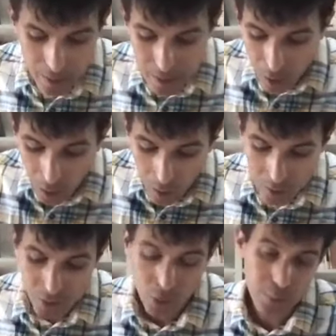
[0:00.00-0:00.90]
is
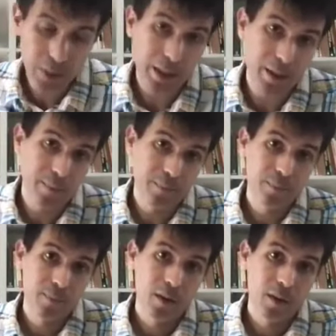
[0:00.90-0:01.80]
also plain
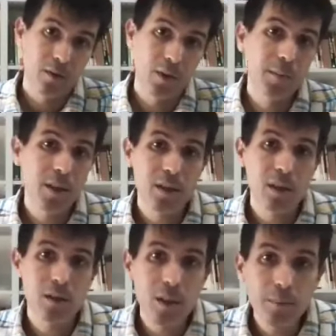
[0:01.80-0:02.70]
from this
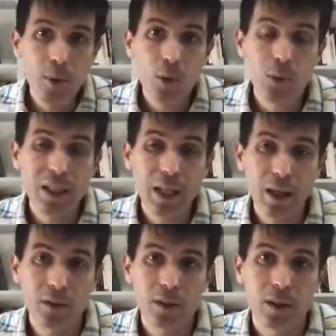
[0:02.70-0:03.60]
simple
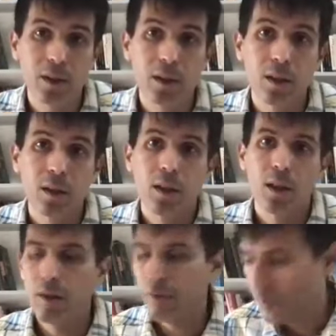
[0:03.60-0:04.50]
recounting
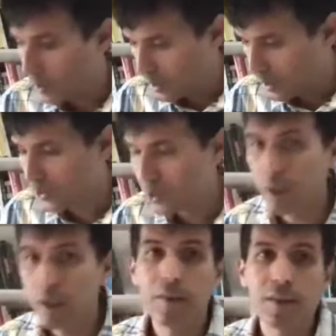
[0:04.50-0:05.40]
of the
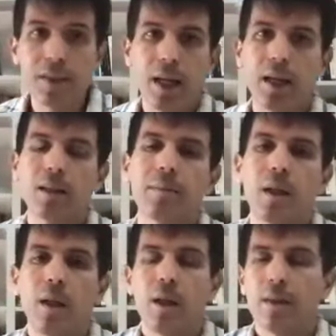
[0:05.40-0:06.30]
history of asylum
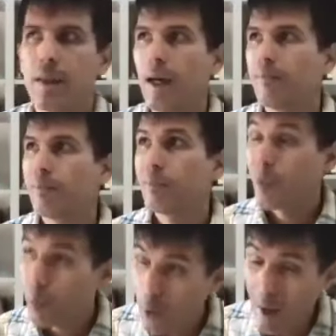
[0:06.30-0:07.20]
that the
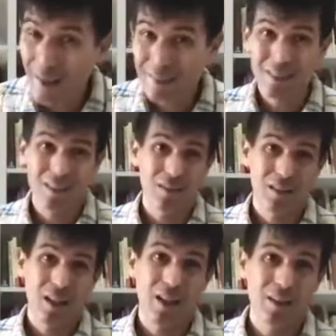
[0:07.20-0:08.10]
practice of
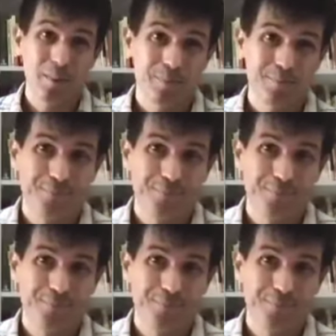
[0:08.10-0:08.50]
asylum